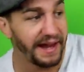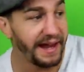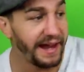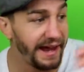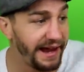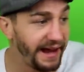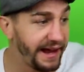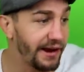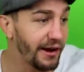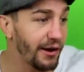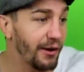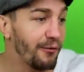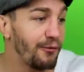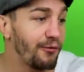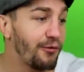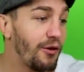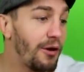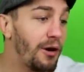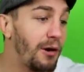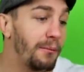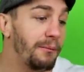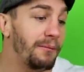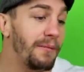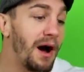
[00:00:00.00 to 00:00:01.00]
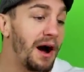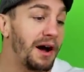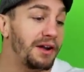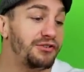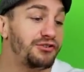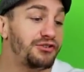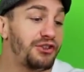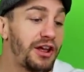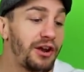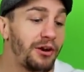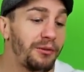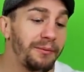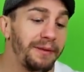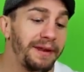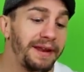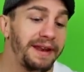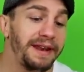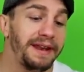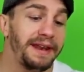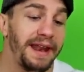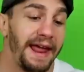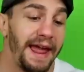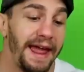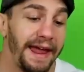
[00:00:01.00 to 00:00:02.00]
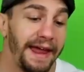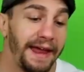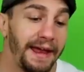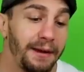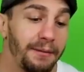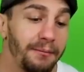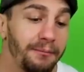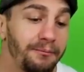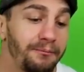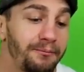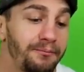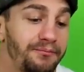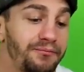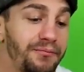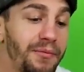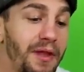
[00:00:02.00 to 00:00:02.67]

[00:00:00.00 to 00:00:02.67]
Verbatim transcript: here from a gentleman named